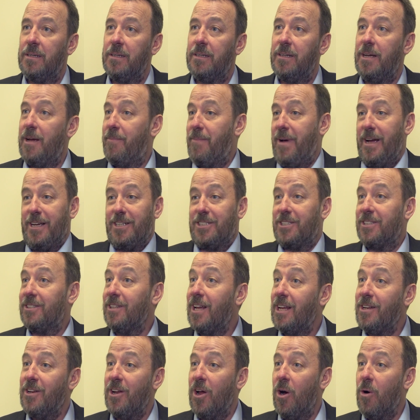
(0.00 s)
It makes
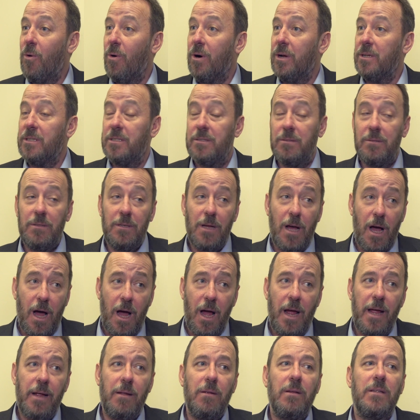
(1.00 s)
no odds.
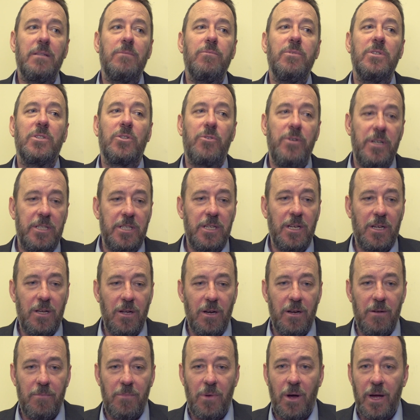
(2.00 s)
I was
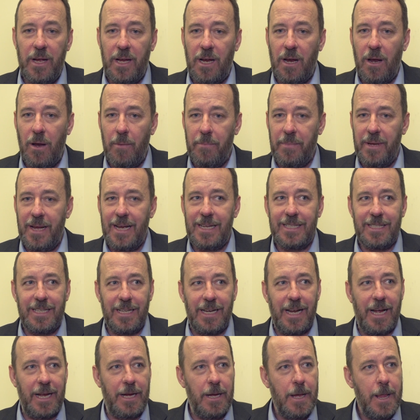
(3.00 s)
critical of my club
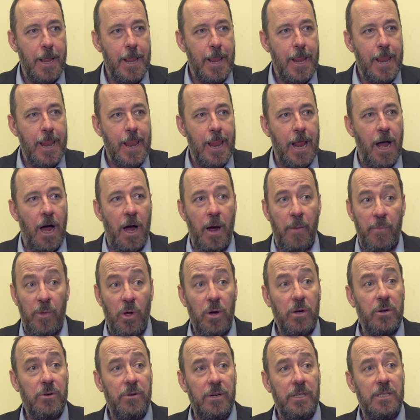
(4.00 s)
yesterday. I am
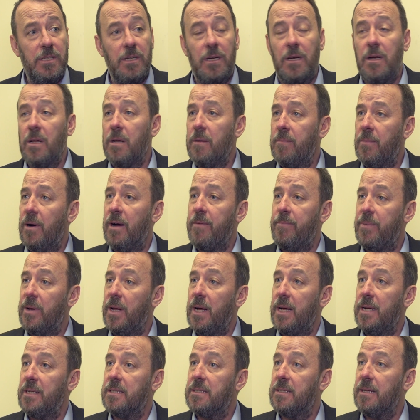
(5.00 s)
not critical of my
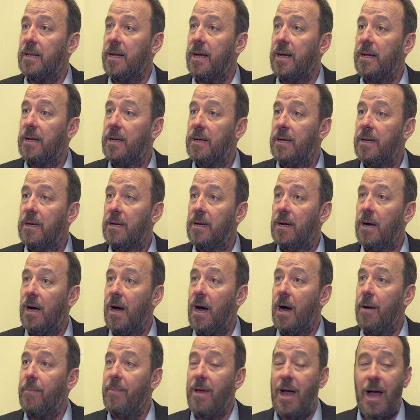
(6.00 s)
players today.
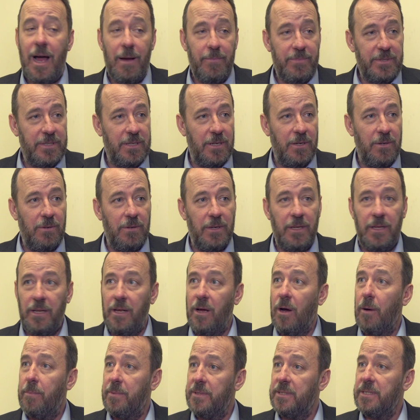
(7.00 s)
I'm absolutely
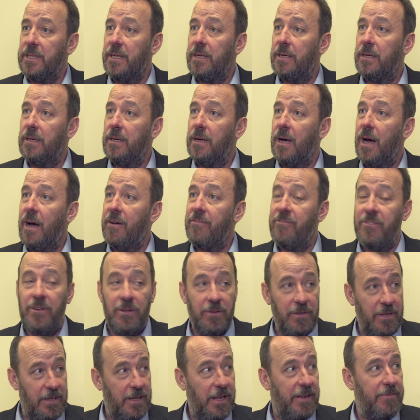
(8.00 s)
the opposite. I
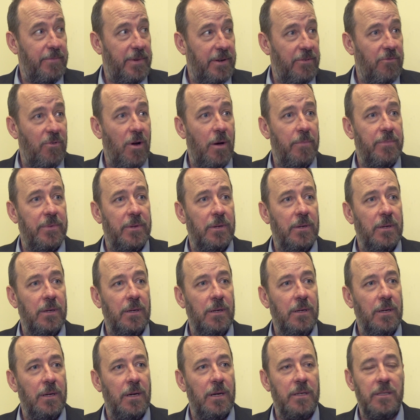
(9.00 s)
feel that they've been robbed
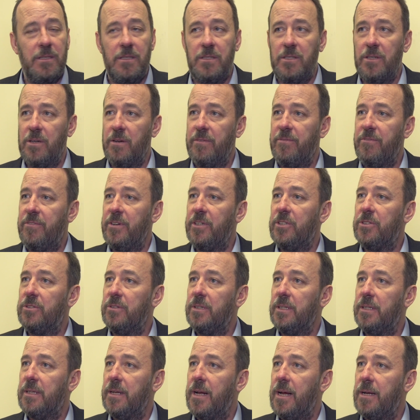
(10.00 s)
a deserved
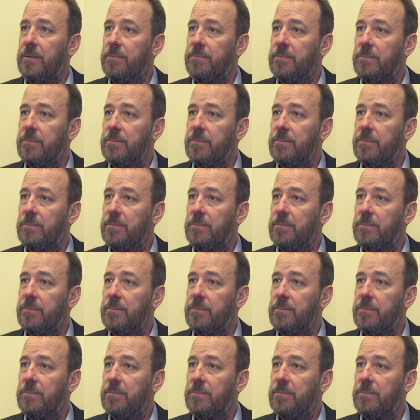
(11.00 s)
victory today.